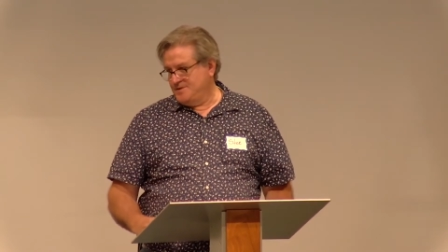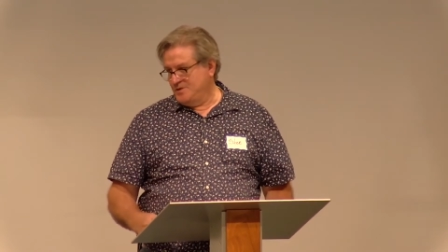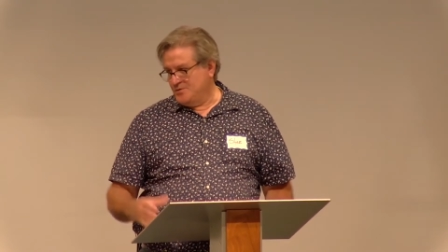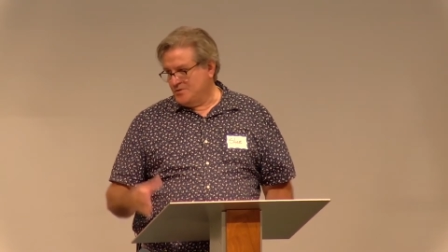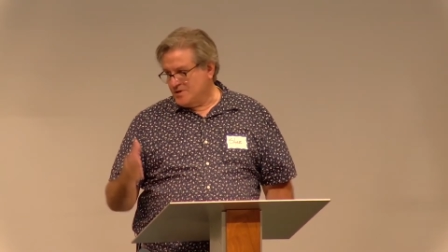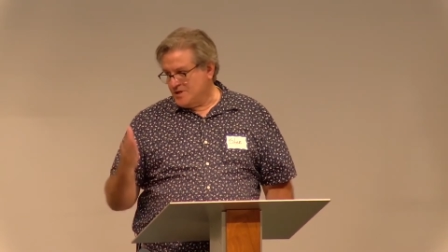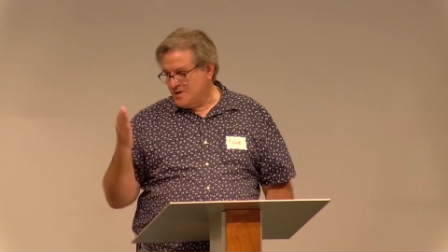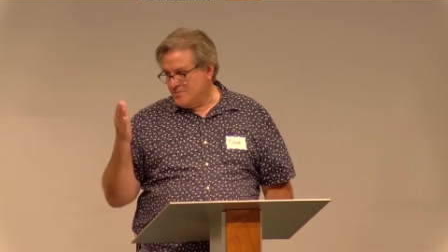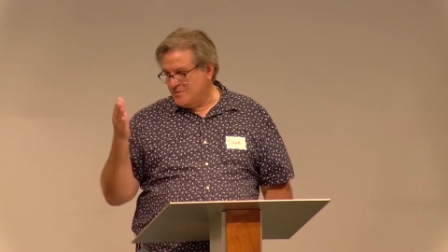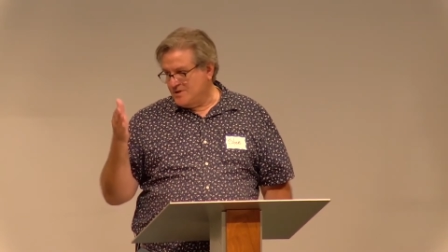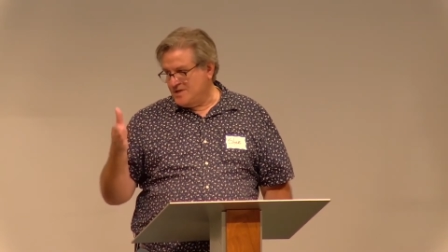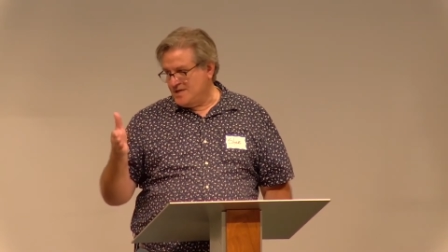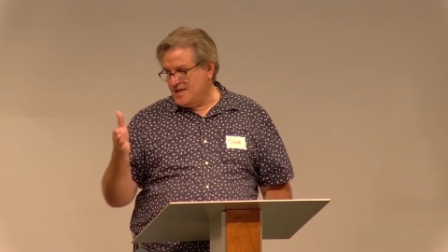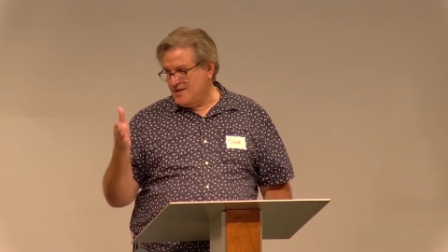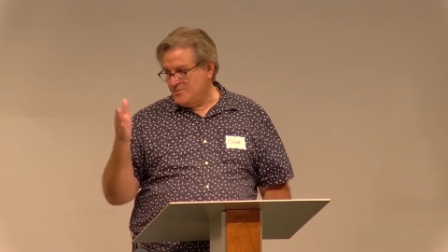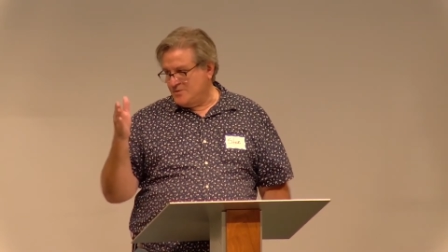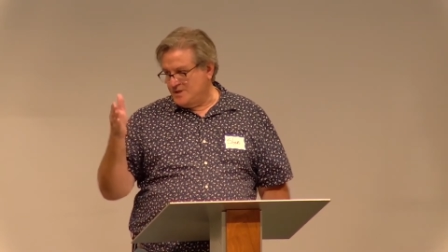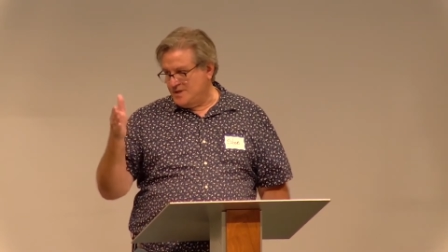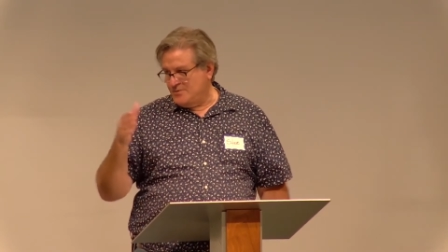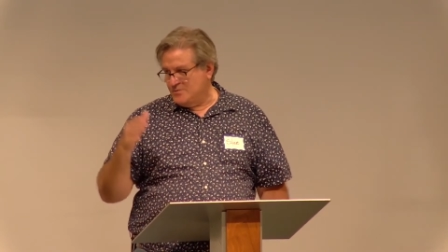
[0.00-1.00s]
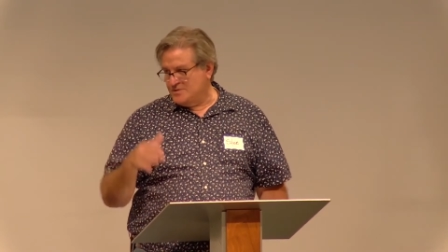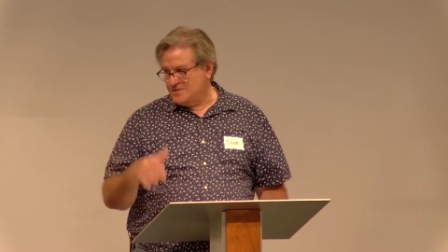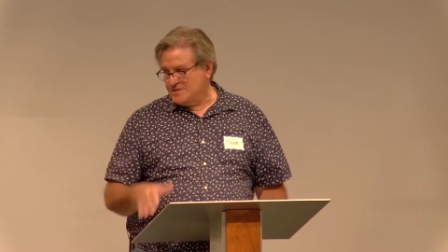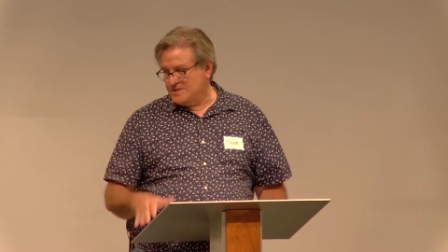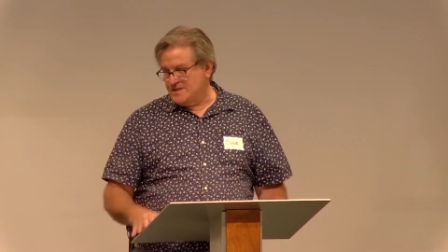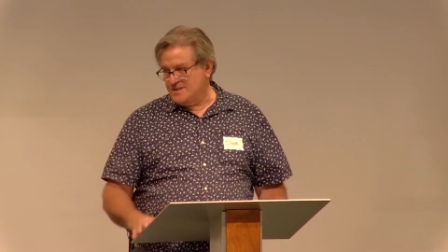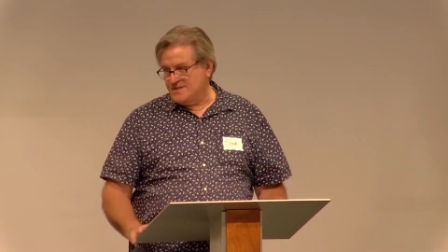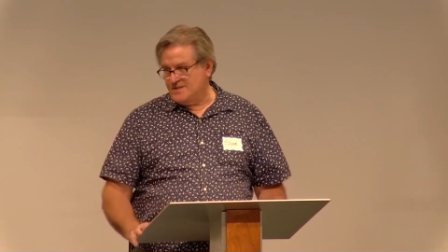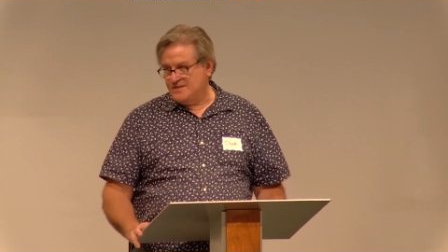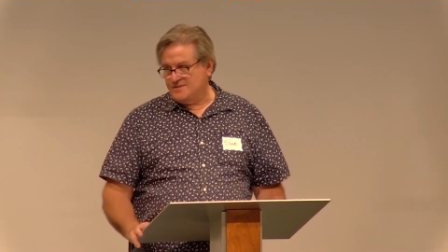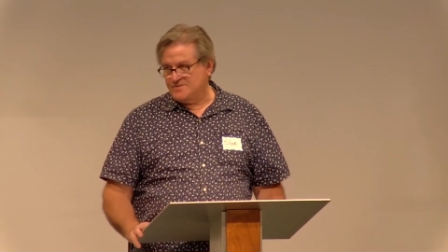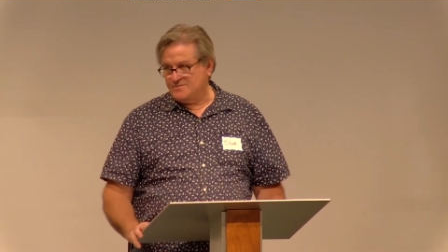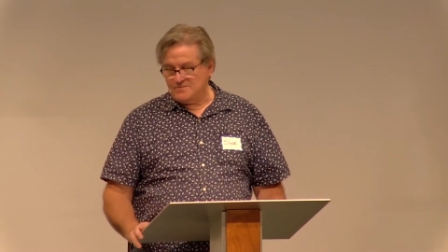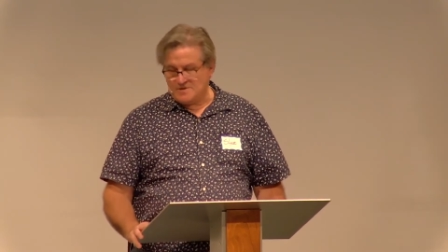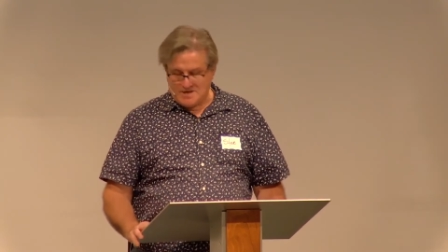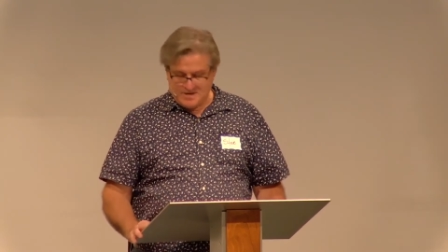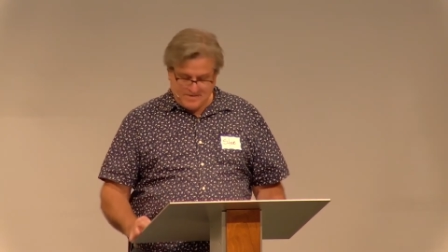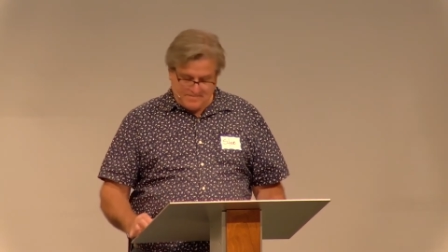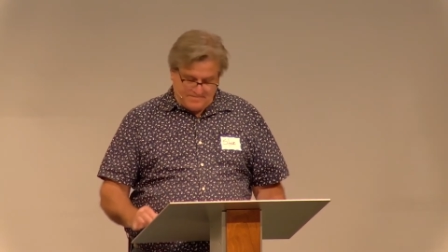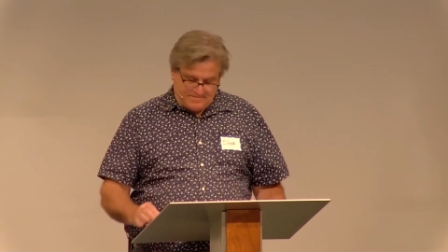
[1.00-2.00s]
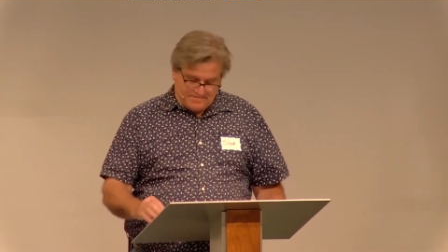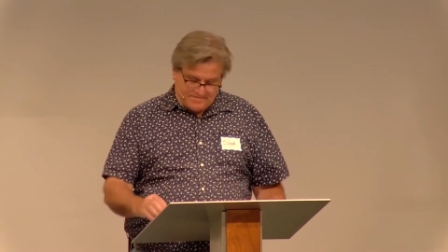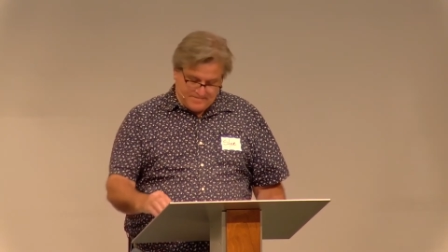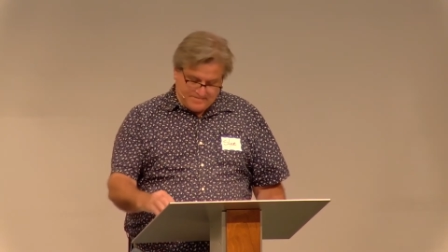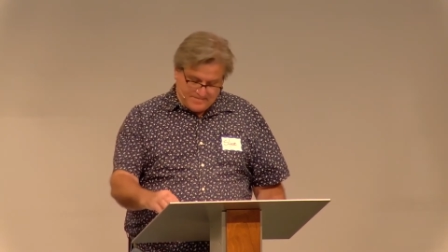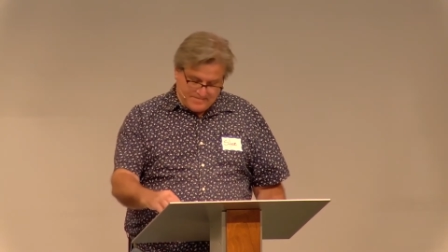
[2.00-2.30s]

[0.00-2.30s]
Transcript: There will come a day when he will set things right.